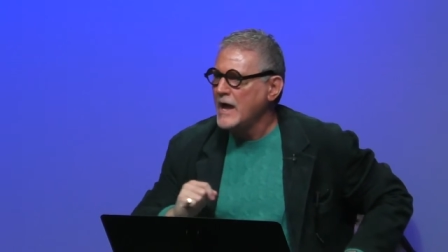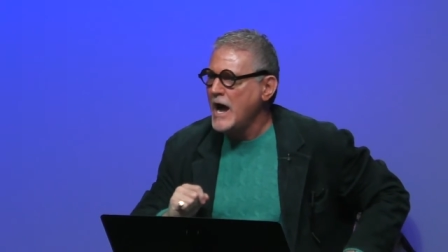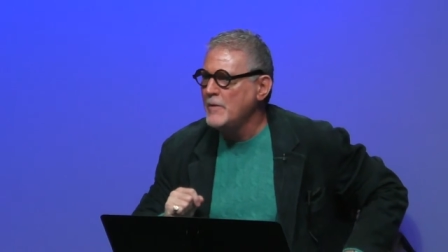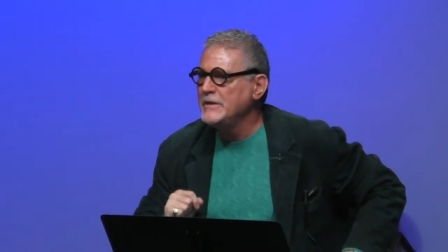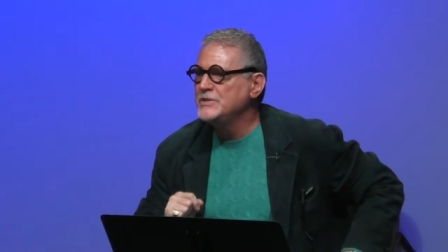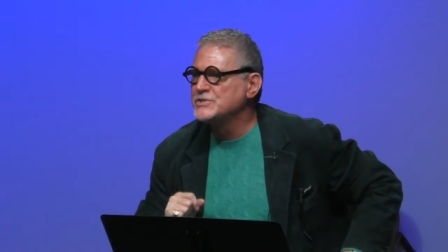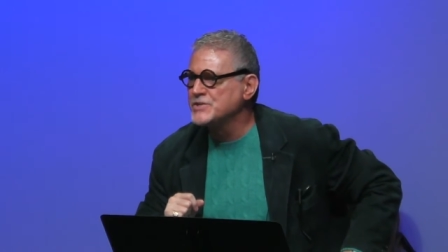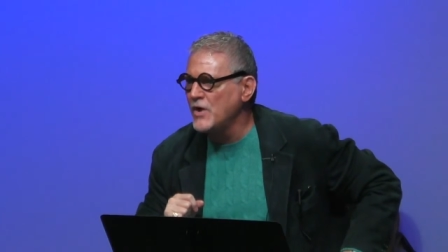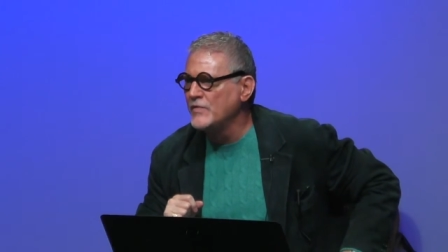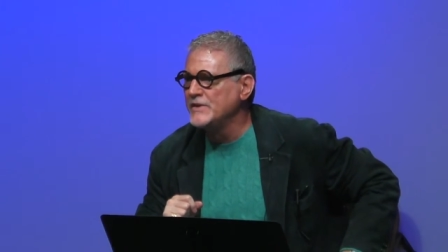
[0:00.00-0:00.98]
How many just
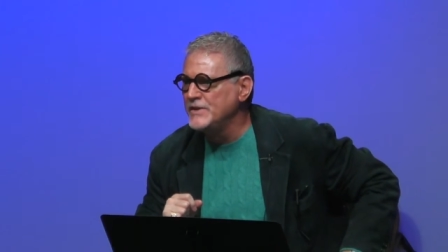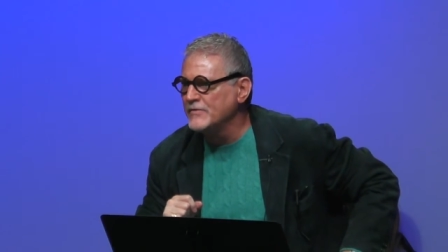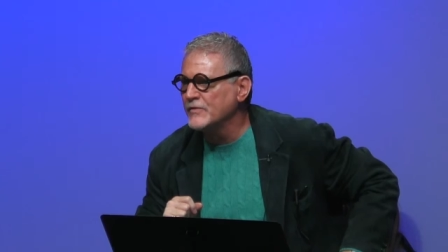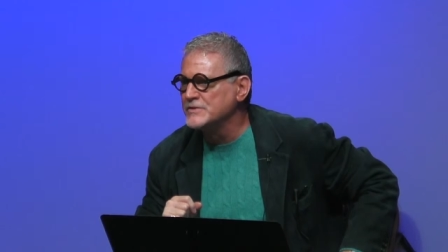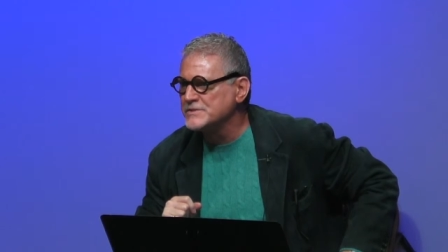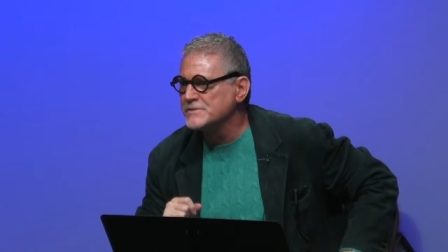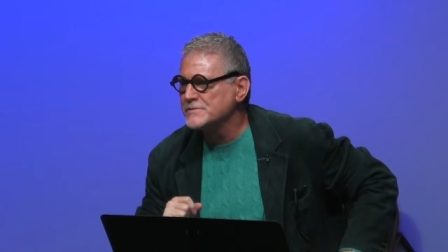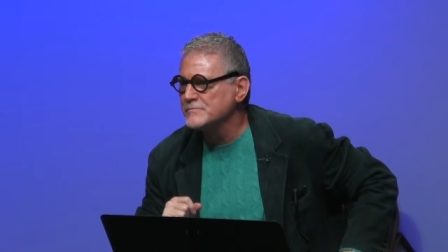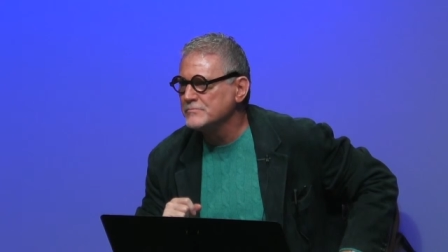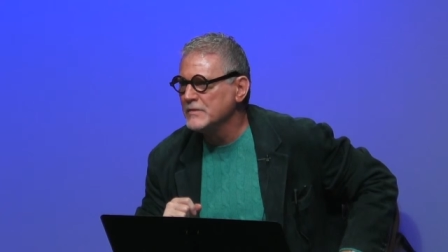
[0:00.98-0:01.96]
saw the
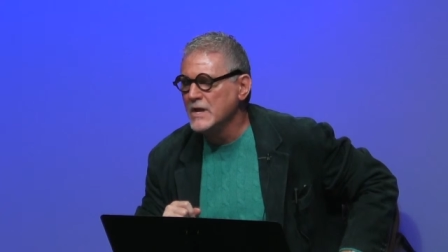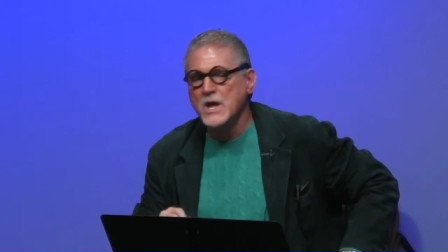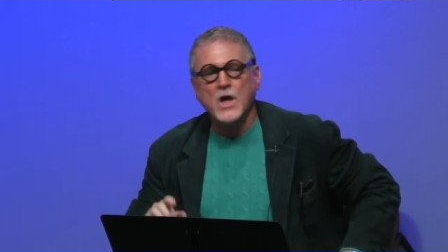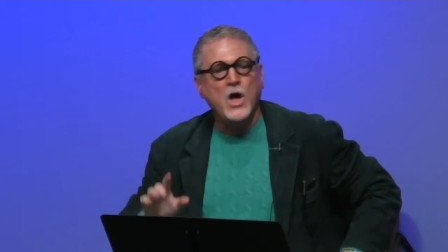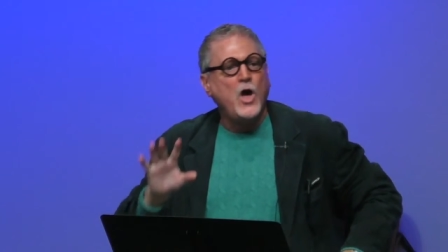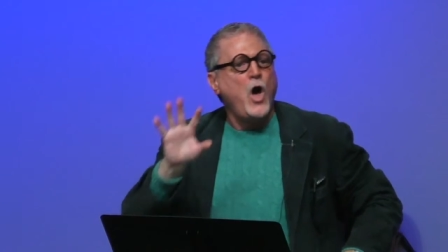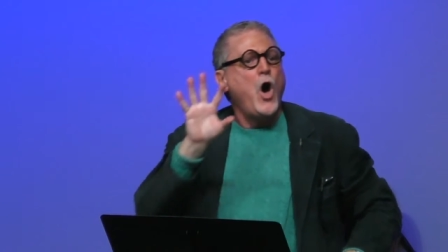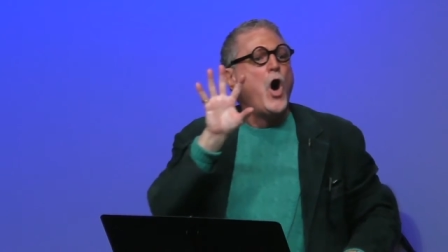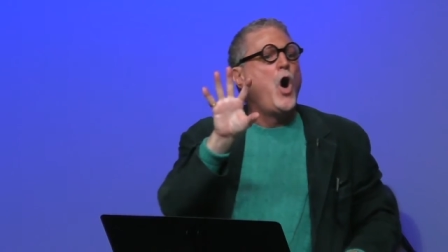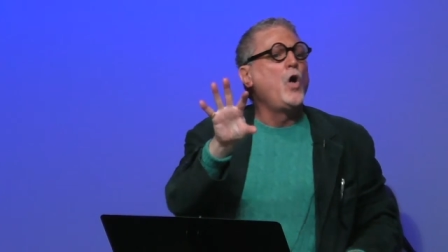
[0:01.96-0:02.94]
difference?
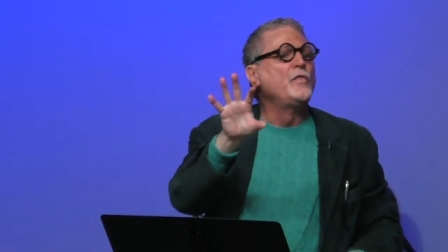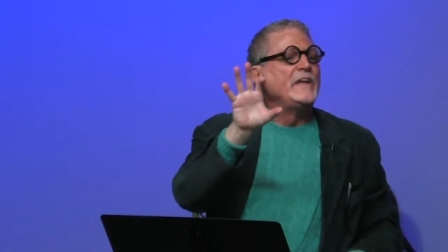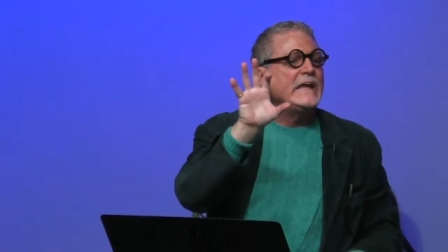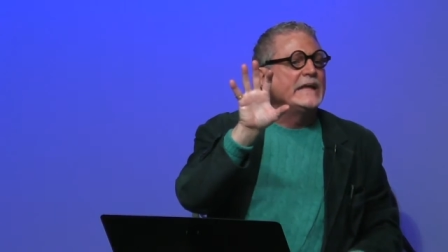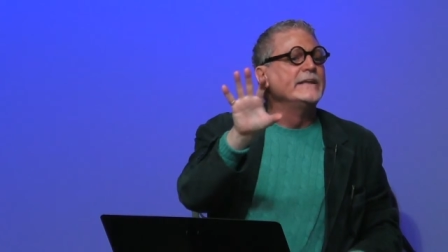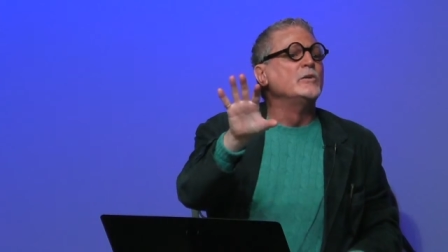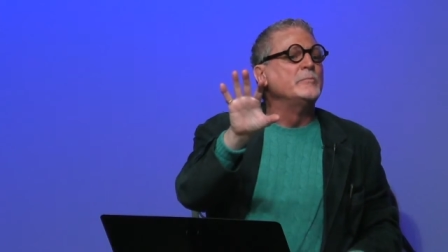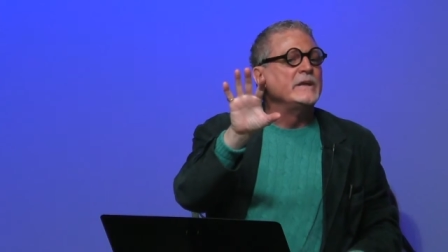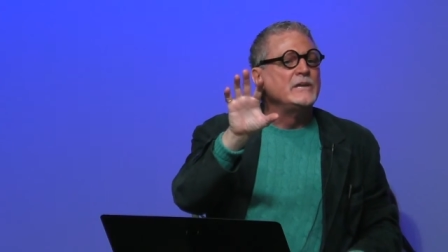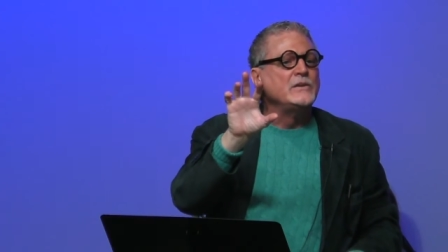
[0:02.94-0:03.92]
all the
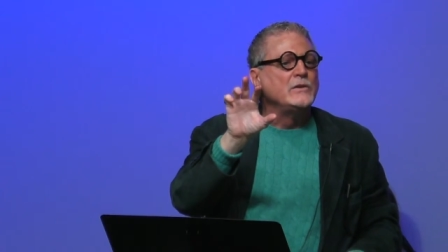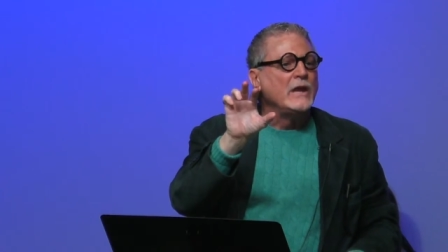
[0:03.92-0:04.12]
enemy